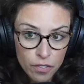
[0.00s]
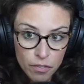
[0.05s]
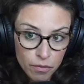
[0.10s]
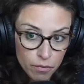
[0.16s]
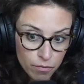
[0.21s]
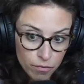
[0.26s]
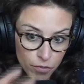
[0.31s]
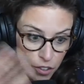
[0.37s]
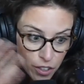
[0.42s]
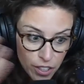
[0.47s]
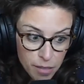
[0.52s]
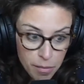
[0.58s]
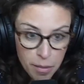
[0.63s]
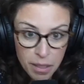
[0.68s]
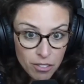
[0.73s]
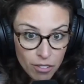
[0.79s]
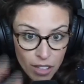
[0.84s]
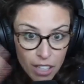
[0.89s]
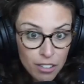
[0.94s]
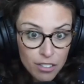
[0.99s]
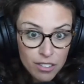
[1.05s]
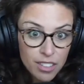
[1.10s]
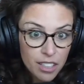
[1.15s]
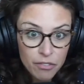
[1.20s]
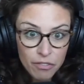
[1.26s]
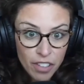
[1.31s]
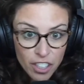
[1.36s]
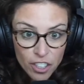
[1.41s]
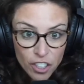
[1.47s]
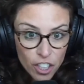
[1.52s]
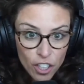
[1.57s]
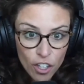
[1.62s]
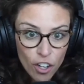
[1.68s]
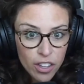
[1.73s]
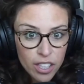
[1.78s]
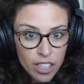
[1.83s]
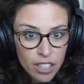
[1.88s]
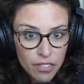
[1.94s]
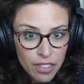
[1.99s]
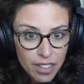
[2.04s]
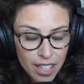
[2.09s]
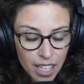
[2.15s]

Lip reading: for his mental health and function, all the different